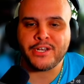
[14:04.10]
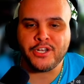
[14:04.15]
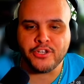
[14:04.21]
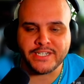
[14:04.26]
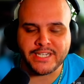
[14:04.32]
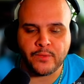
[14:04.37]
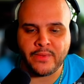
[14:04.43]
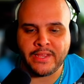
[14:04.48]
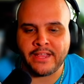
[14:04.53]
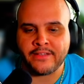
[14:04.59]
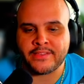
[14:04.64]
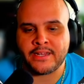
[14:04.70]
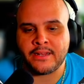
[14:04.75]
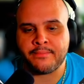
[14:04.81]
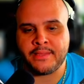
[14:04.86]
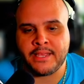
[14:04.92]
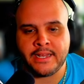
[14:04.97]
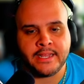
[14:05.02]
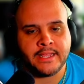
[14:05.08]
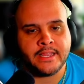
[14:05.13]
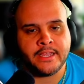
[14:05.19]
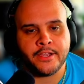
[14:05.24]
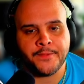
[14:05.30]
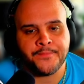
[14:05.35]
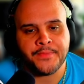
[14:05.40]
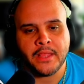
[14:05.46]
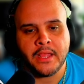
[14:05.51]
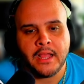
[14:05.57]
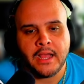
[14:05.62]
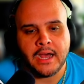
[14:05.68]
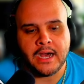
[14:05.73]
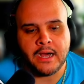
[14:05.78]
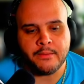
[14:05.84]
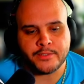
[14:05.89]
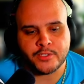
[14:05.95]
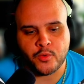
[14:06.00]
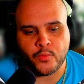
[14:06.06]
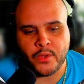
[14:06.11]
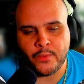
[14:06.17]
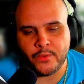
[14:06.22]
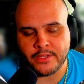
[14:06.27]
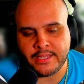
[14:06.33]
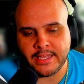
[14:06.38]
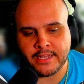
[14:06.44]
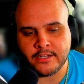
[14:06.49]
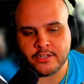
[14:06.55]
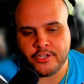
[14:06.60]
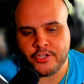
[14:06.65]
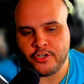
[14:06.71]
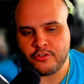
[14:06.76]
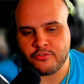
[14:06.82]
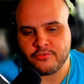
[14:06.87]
but it looks like we ended up getting here. So we would then